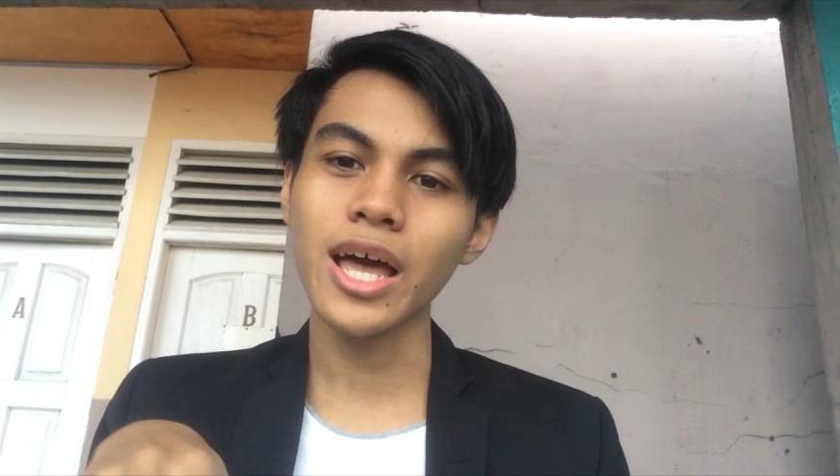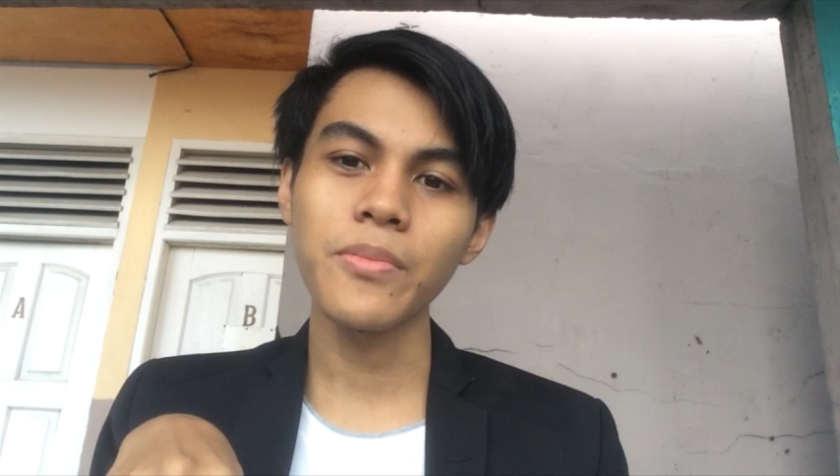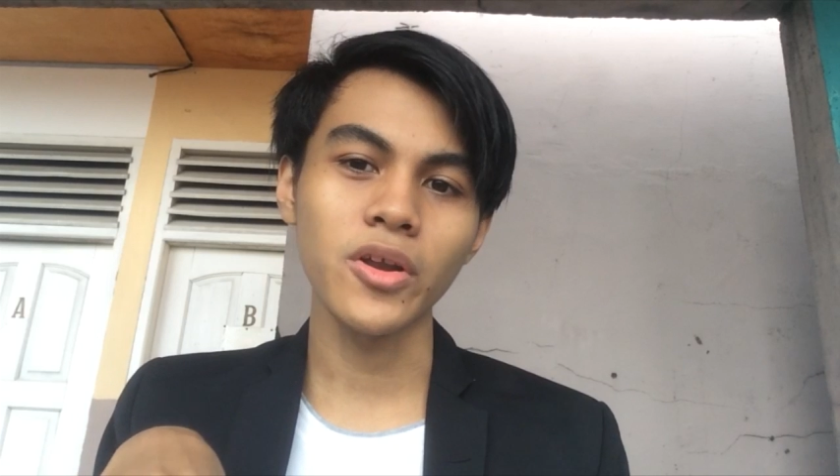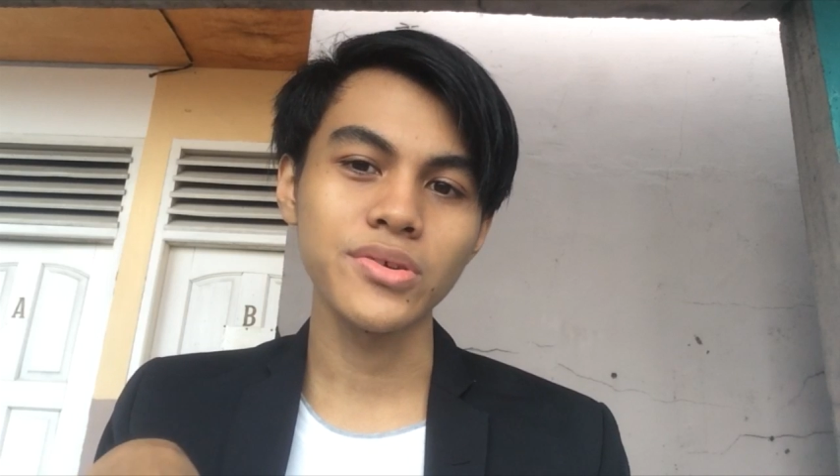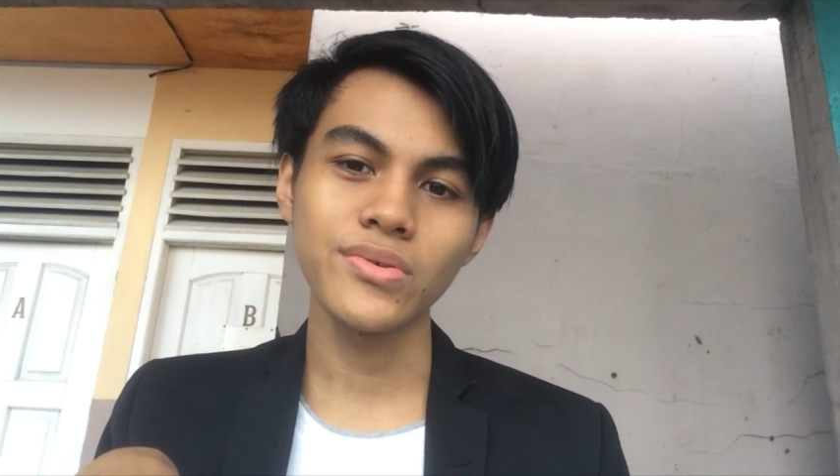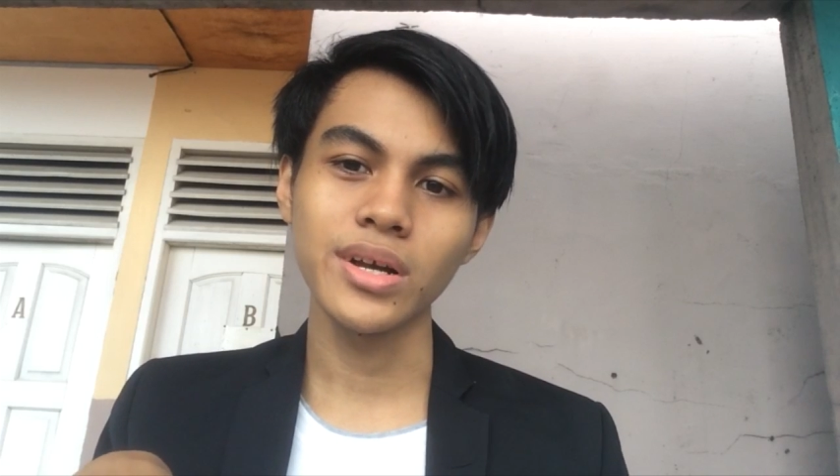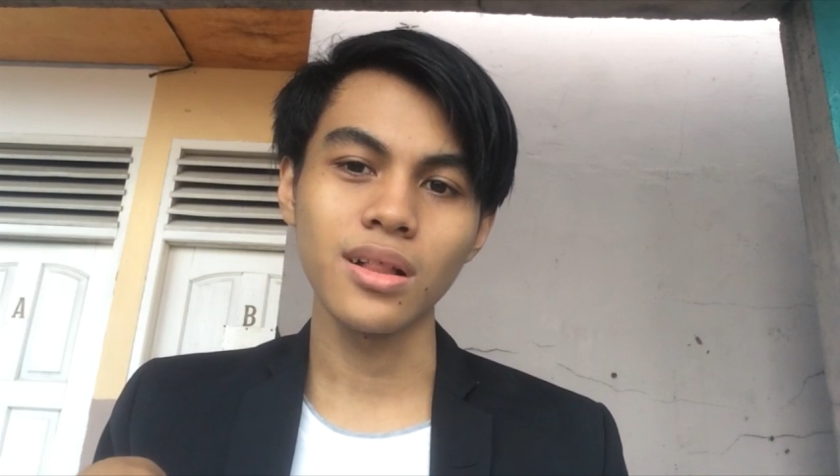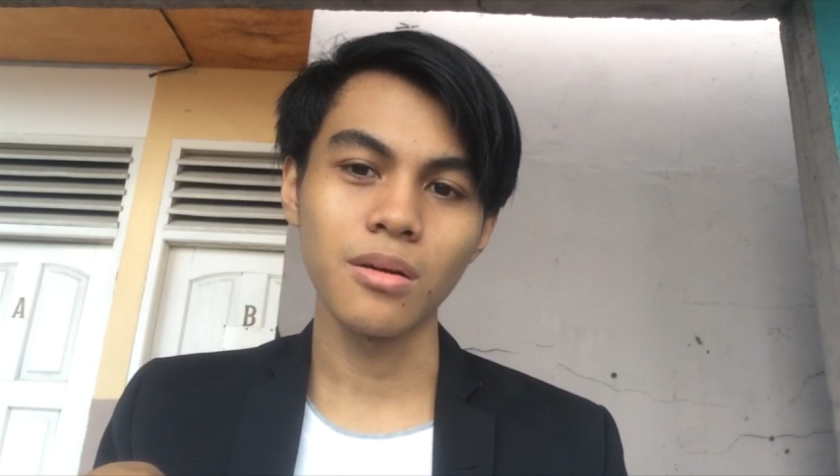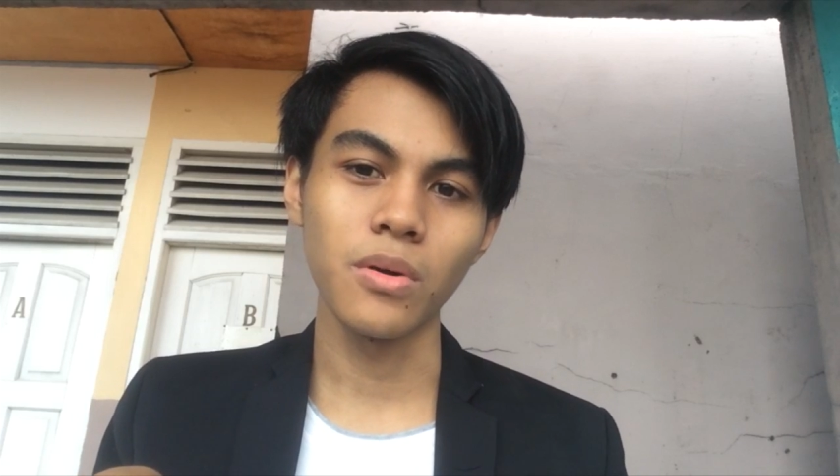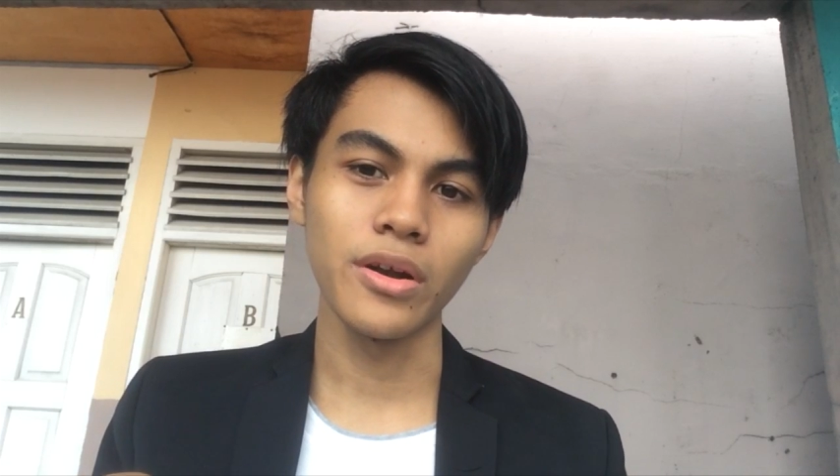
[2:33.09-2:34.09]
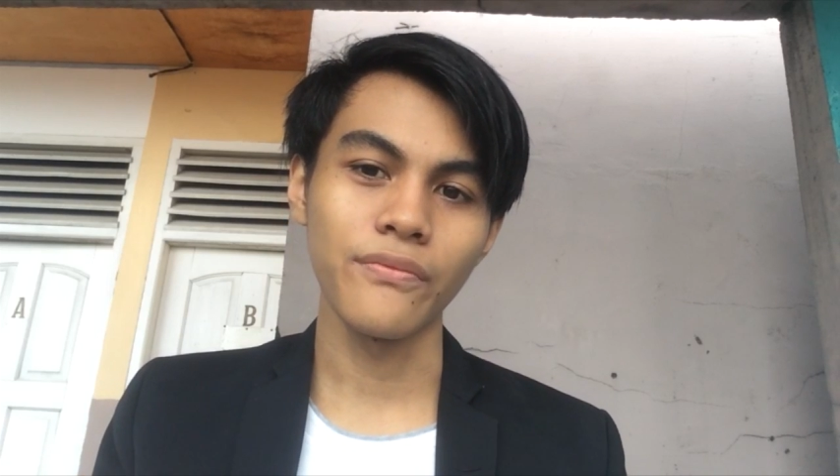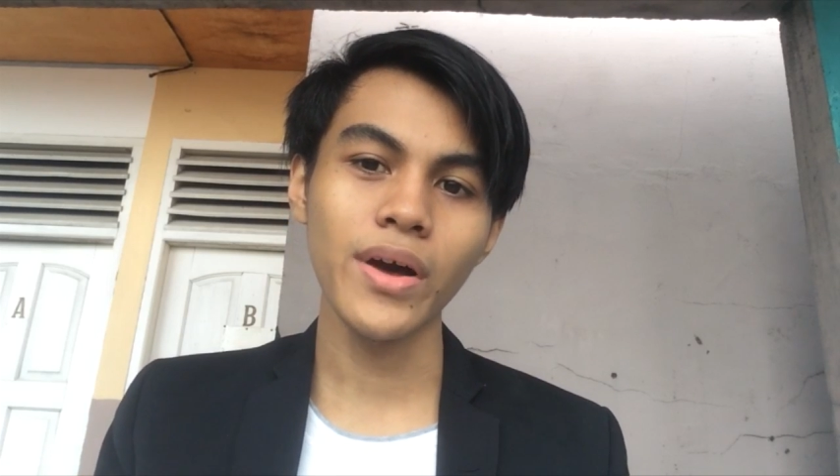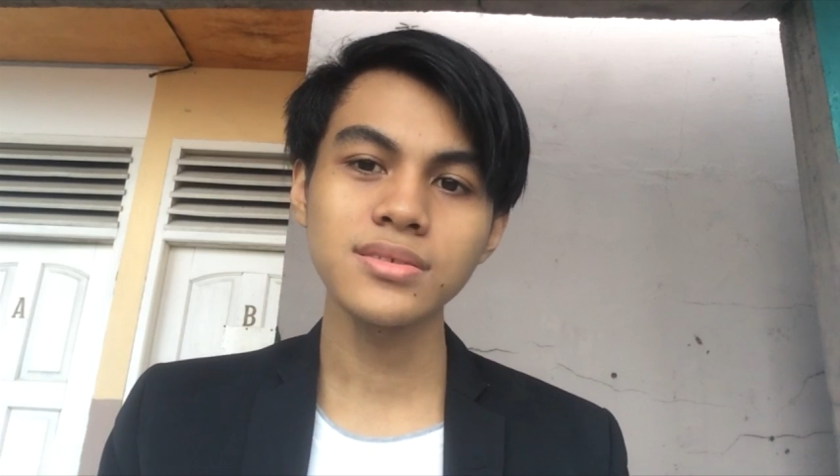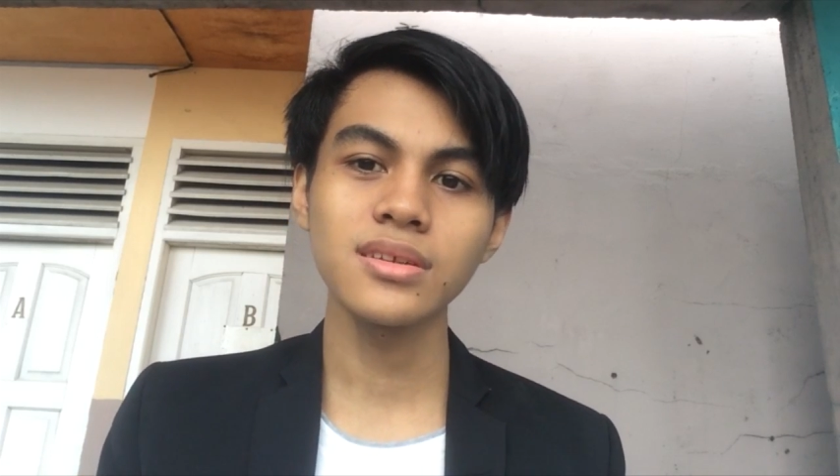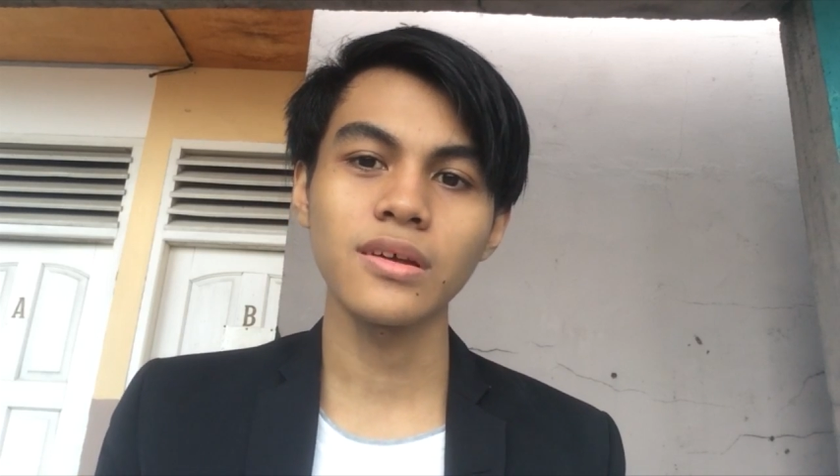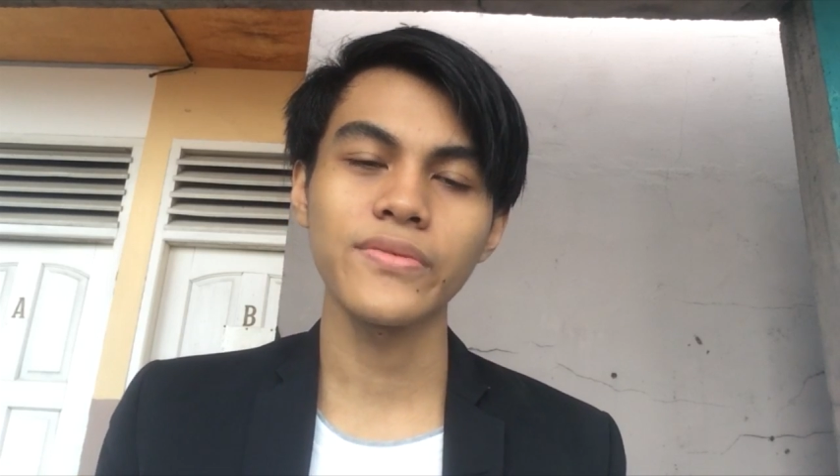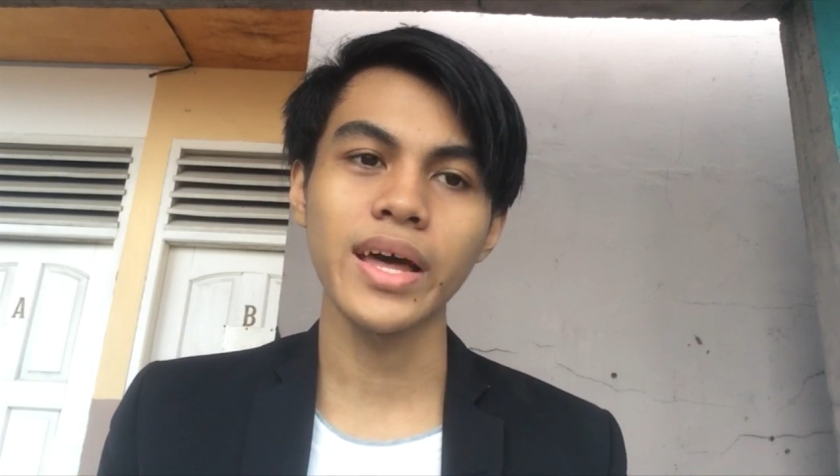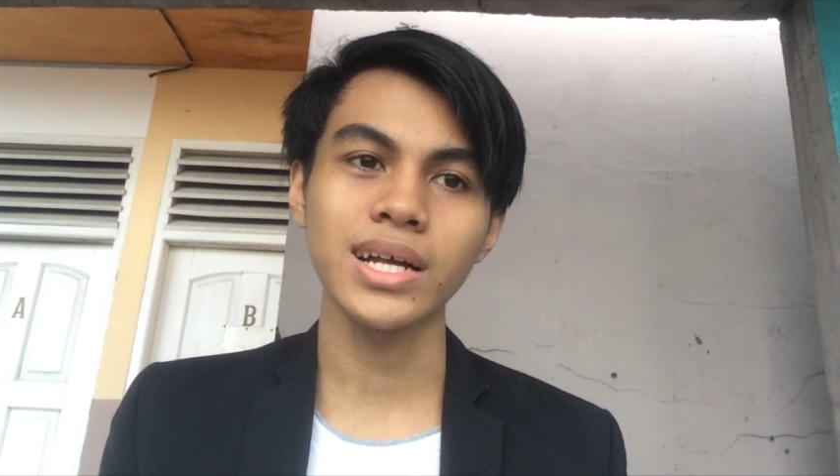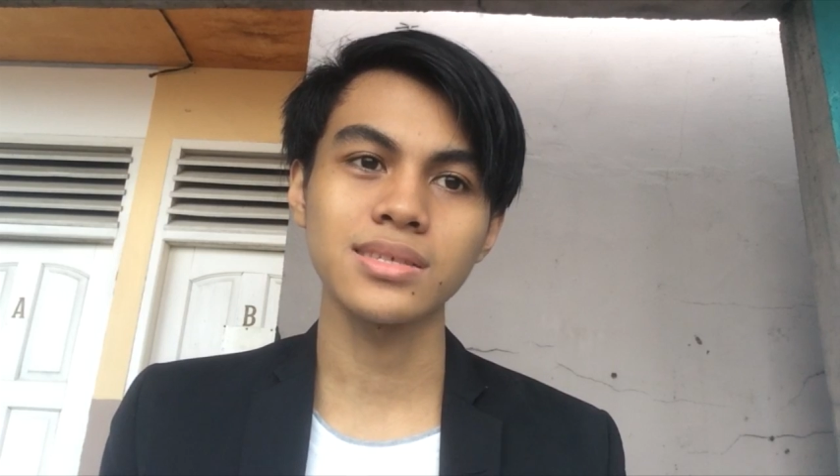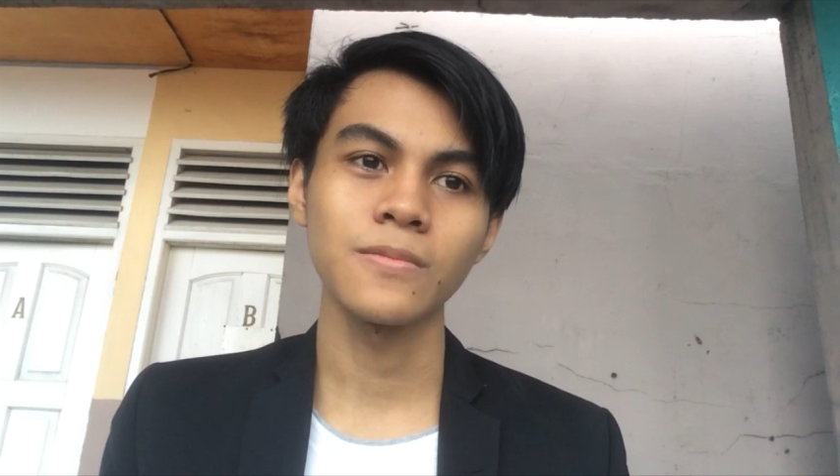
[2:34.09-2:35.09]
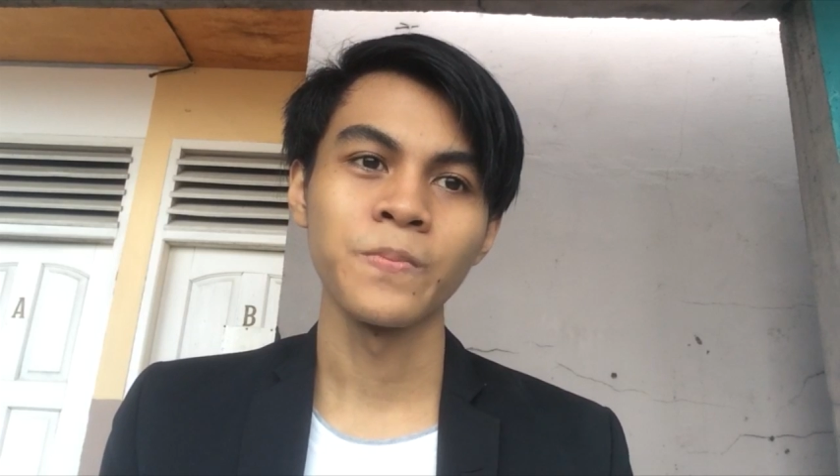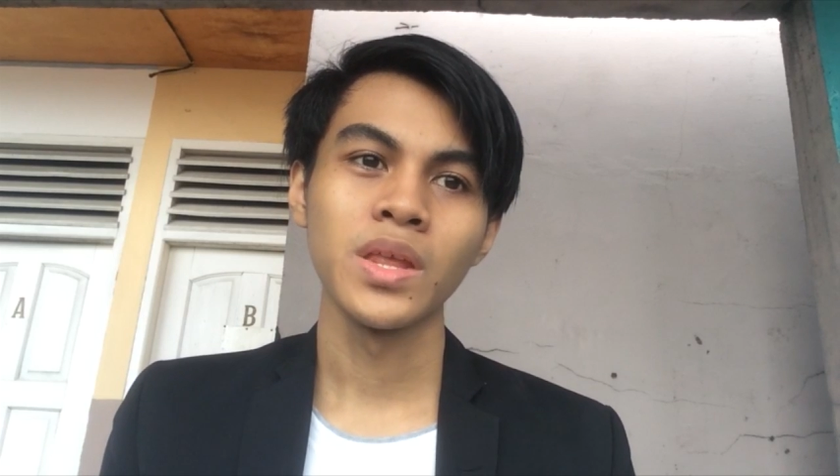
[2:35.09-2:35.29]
type on Google about the function of tax,